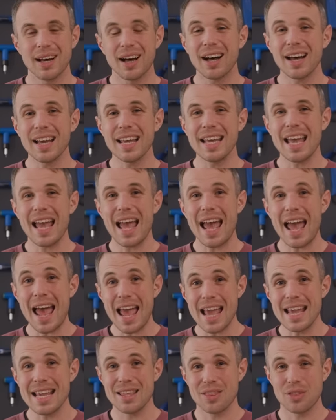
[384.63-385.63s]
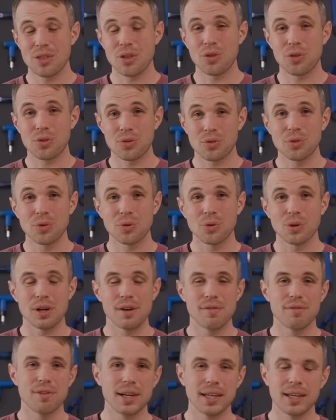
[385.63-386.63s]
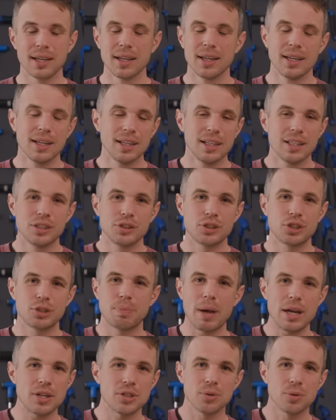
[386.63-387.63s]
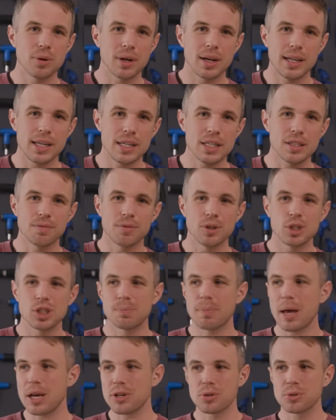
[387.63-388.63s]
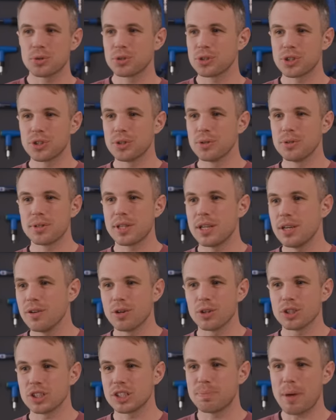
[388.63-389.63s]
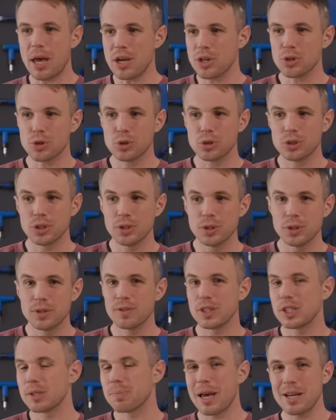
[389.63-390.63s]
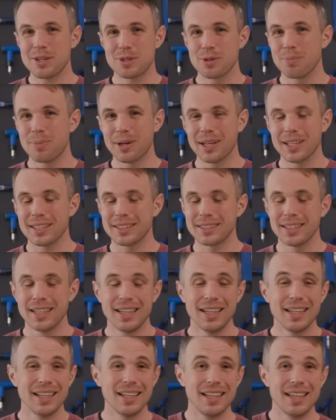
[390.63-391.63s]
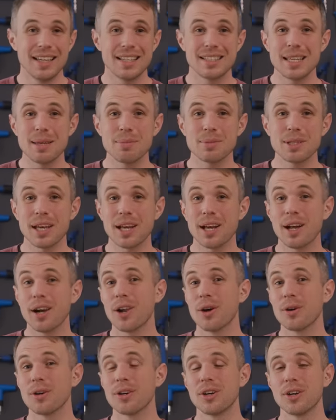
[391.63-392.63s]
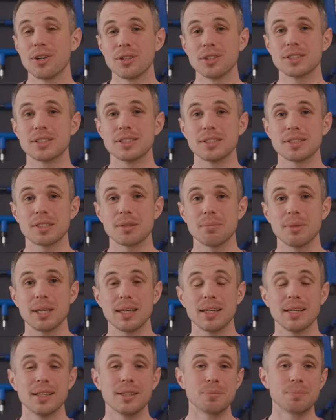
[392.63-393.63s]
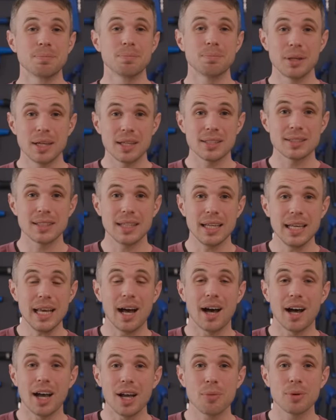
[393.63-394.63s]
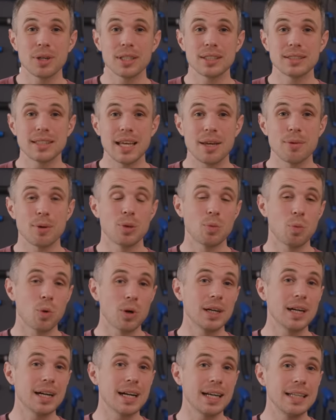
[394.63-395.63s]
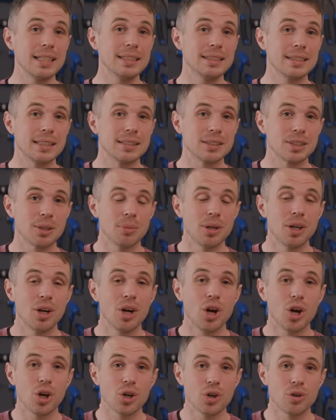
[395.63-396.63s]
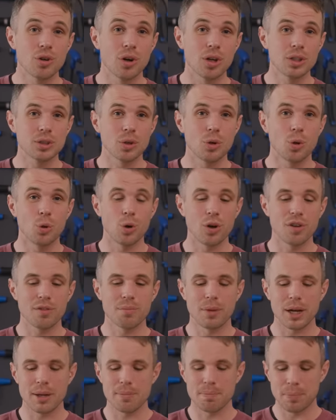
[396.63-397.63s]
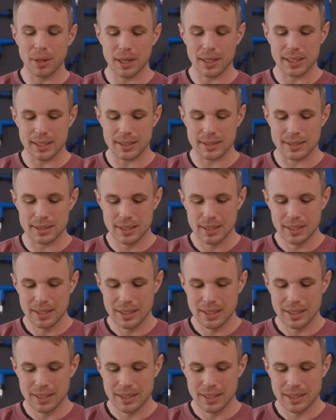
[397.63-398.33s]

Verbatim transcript: I hate the thought of running special cleats for special shoes, then you've got special shoes for special bikes. It seems like a load of nonsense to me. Personally, I want to stay with one cleat system across all of my bikes.